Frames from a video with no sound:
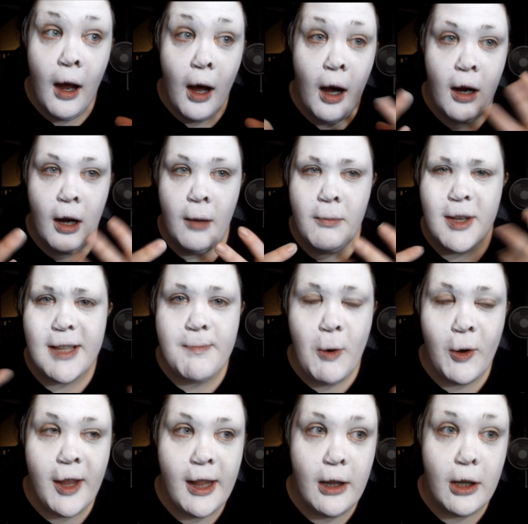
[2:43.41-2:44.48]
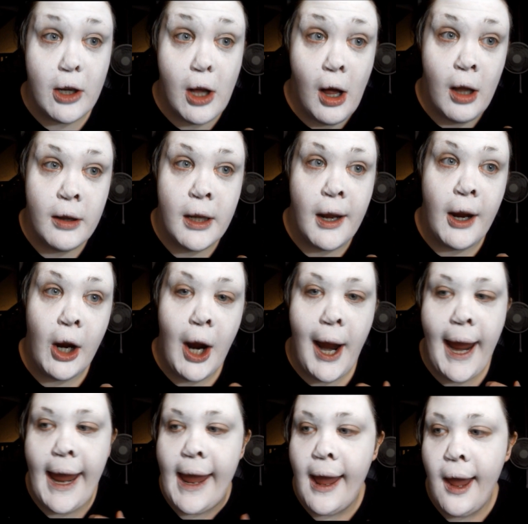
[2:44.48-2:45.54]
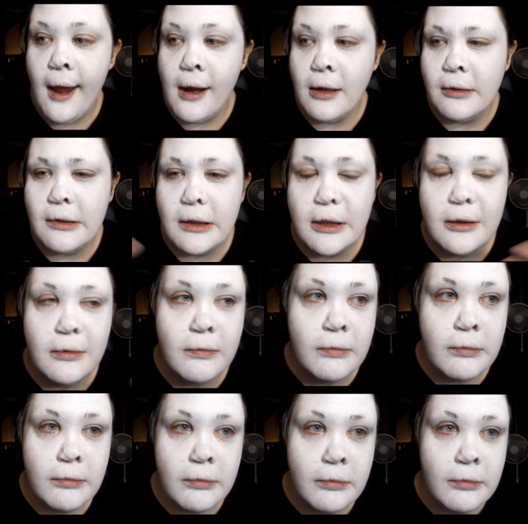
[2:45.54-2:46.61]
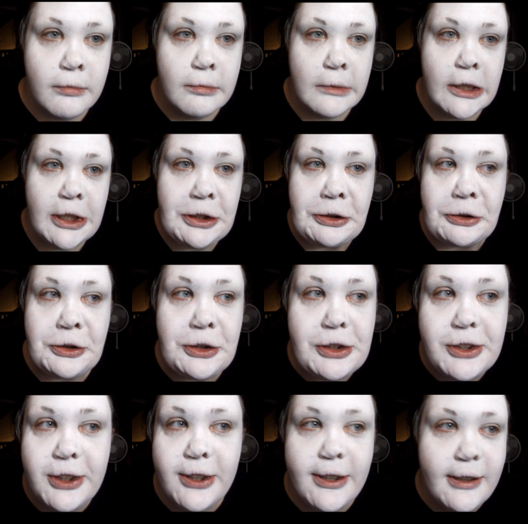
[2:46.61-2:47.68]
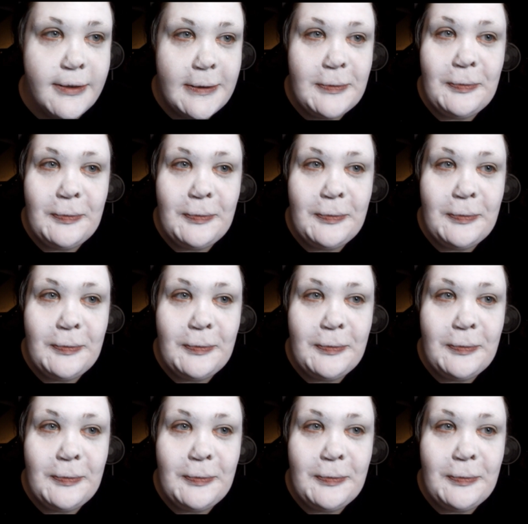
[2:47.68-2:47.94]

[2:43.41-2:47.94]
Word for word: um, a smoky look on there, and, you know, just,